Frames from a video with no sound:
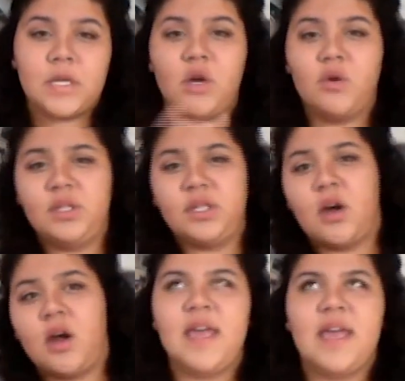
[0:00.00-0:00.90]

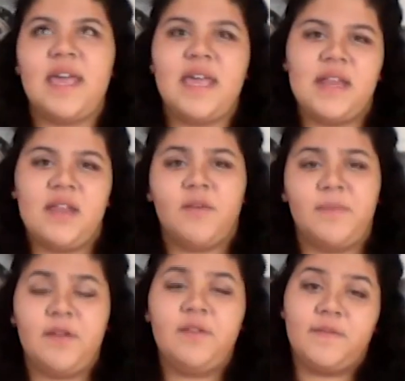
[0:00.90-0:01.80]
co-star in You're
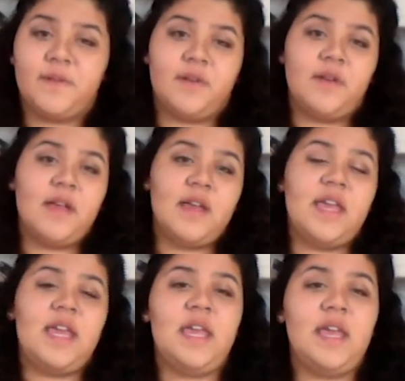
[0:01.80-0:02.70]
Beautiful,
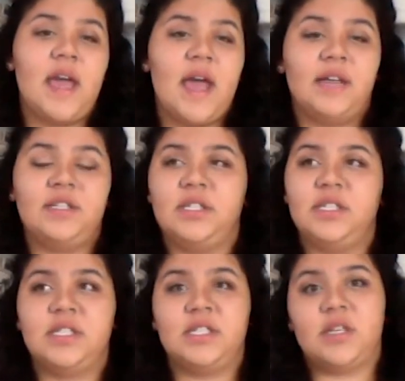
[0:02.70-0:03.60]
he actually
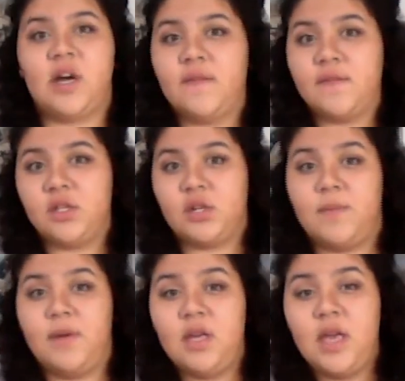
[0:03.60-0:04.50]
does a song for the
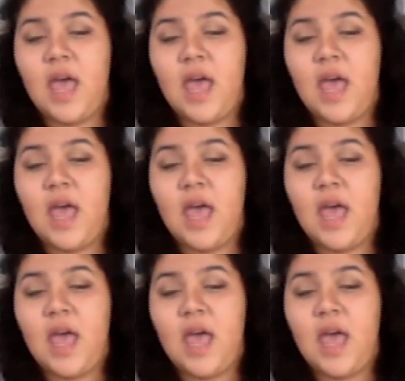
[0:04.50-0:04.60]
drama.